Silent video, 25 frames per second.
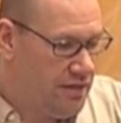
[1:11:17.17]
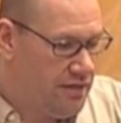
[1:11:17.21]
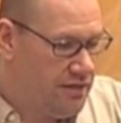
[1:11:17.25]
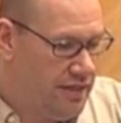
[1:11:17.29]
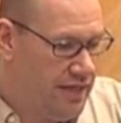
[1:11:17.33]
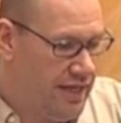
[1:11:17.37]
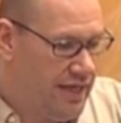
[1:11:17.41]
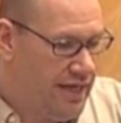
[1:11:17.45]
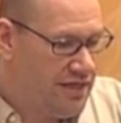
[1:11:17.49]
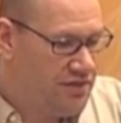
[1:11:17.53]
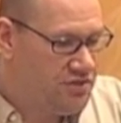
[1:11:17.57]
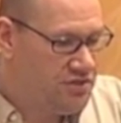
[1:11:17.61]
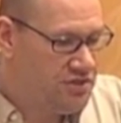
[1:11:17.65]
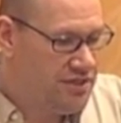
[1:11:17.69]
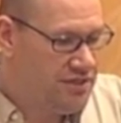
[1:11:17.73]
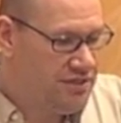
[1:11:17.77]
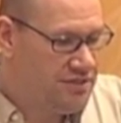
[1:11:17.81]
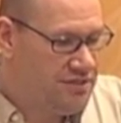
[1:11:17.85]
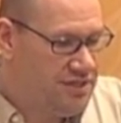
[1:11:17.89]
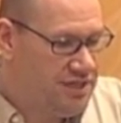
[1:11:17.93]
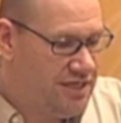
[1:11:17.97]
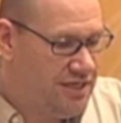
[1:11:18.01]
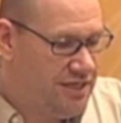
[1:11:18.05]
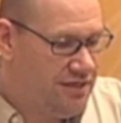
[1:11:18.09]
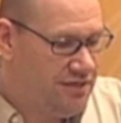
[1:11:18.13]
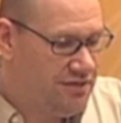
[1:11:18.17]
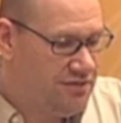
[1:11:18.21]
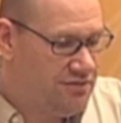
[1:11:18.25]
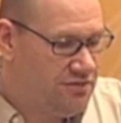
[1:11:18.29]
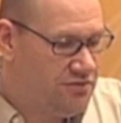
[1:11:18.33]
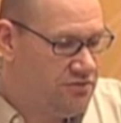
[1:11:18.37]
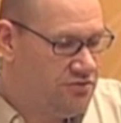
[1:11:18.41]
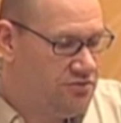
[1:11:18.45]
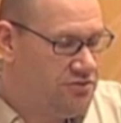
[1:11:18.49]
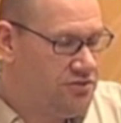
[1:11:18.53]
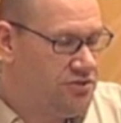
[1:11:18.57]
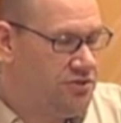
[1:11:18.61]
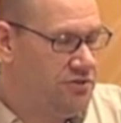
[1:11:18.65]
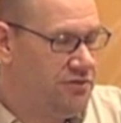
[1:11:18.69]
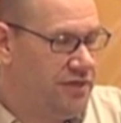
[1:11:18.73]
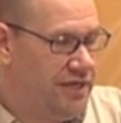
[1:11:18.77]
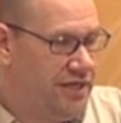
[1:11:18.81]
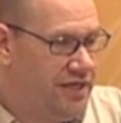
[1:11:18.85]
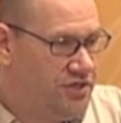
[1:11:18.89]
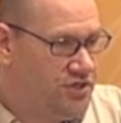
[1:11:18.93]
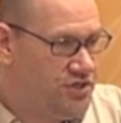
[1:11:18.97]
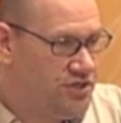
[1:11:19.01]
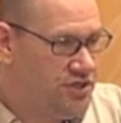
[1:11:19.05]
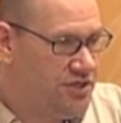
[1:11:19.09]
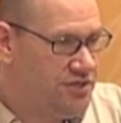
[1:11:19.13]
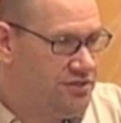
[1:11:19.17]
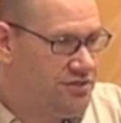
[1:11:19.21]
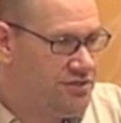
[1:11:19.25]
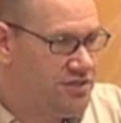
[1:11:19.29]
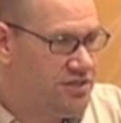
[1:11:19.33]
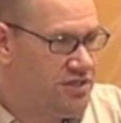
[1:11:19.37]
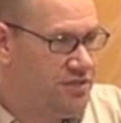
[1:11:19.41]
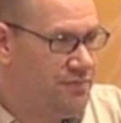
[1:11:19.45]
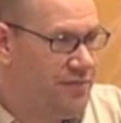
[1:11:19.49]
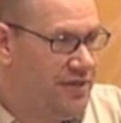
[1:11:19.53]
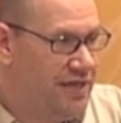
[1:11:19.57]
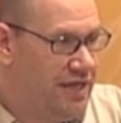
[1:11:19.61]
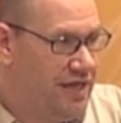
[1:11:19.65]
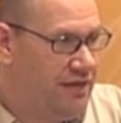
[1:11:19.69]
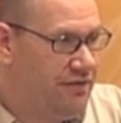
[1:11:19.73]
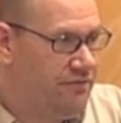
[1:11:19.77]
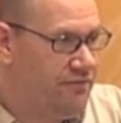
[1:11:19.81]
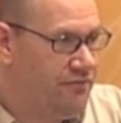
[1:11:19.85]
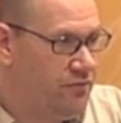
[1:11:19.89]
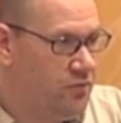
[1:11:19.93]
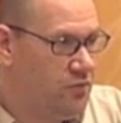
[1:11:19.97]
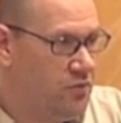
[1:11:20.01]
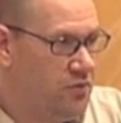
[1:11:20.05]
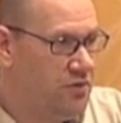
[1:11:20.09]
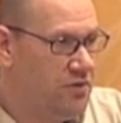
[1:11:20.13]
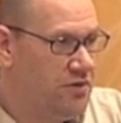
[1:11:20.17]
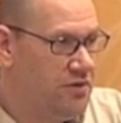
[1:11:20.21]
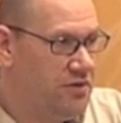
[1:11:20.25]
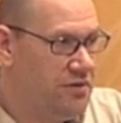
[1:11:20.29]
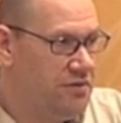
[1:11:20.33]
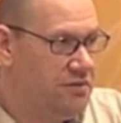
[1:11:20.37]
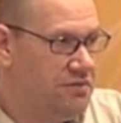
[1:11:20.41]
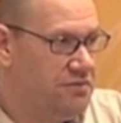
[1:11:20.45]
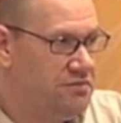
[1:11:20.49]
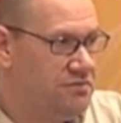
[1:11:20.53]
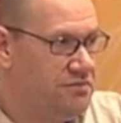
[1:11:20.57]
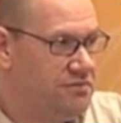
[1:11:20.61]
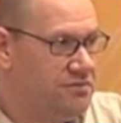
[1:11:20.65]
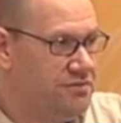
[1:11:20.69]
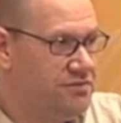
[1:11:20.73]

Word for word: they actually take donations to pay for